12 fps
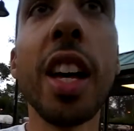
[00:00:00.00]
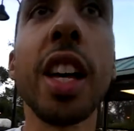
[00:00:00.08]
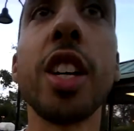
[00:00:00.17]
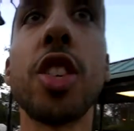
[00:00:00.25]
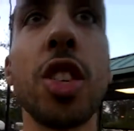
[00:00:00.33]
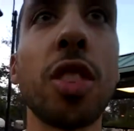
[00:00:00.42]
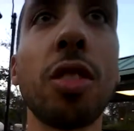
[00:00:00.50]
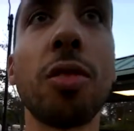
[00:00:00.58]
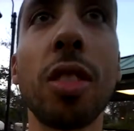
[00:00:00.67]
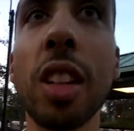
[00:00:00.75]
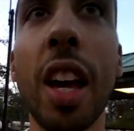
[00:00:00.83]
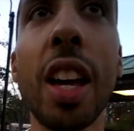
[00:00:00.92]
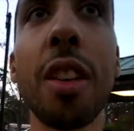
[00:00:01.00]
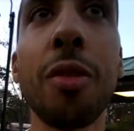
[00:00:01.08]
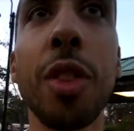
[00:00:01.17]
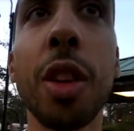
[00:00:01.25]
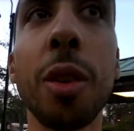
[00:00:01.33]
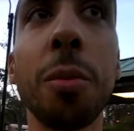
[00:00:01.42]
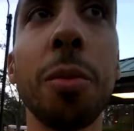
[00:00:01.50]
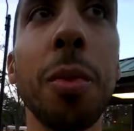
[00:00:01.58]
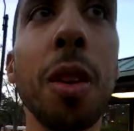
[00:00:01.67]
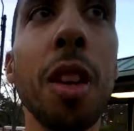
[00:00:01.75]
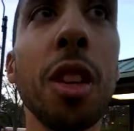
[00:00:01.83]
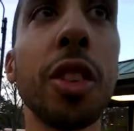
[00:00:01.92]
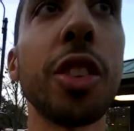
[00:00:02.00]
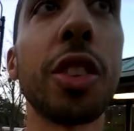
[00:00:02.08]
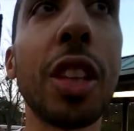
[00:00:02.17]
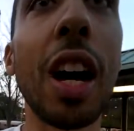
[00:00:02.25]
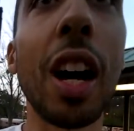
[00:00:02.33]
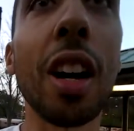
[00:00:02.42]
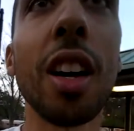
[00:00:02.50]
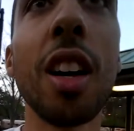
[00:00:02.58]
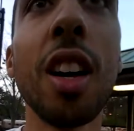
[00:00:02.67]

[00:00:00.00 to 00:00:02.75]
He just gave them the stock,